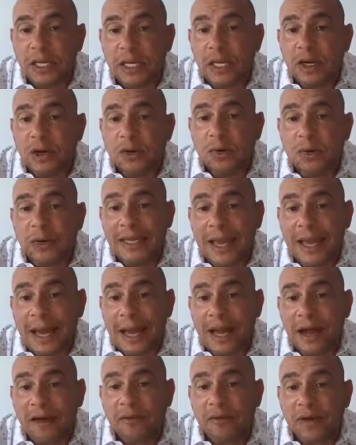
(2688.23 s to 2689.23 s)
We
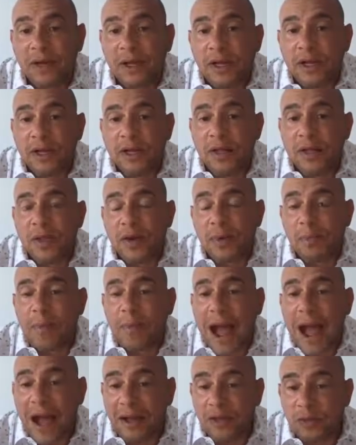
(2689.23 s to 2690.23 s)
have the
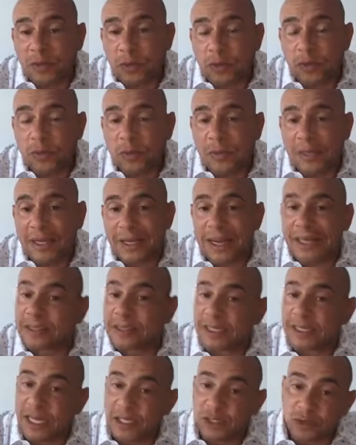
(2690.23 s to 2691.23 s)
bathroom that has
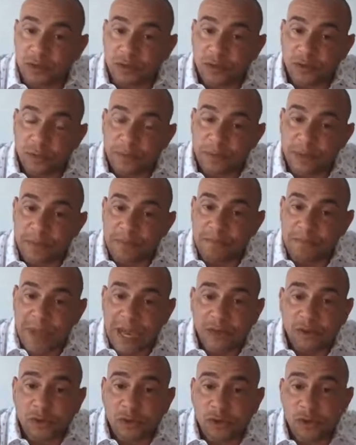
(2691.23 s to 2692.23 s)
an entrance from the
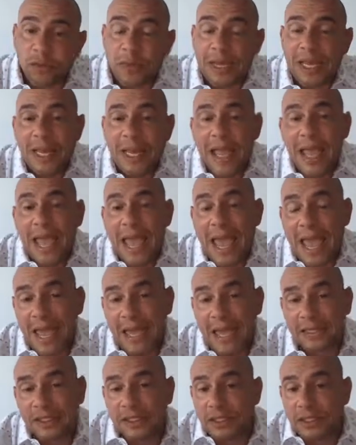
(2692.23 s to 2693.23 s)
bedroom
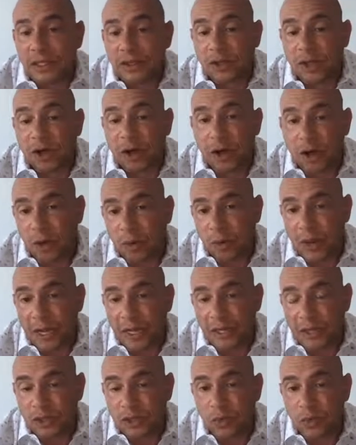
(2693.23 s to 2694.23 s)
and the
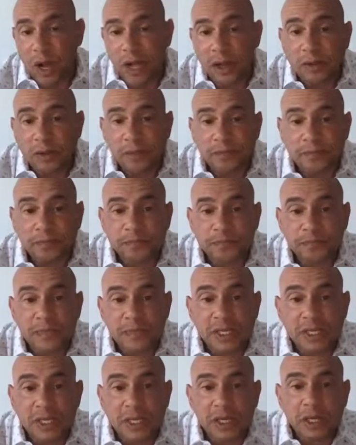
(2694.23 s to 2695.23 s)
hallway as well.
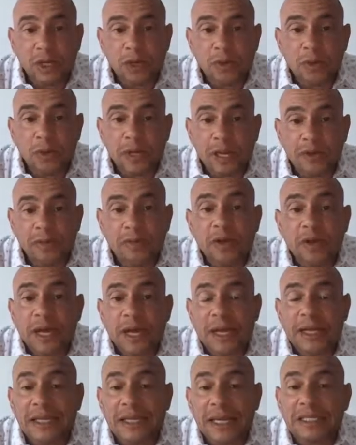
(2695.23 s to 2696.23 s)
We have
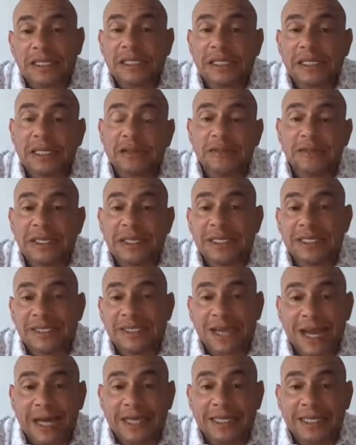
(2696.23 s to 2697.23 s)
a nice living and
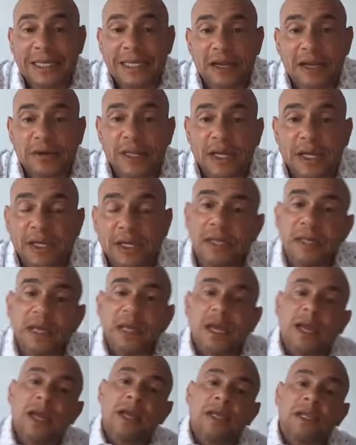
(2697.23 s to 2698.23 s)
dining area
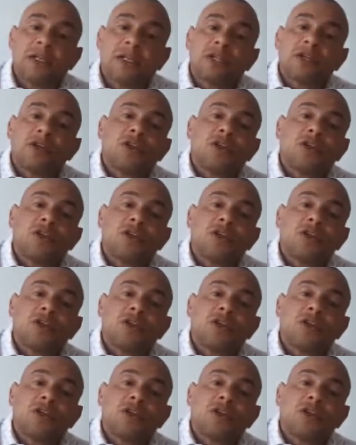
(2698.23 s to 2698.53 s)
and a little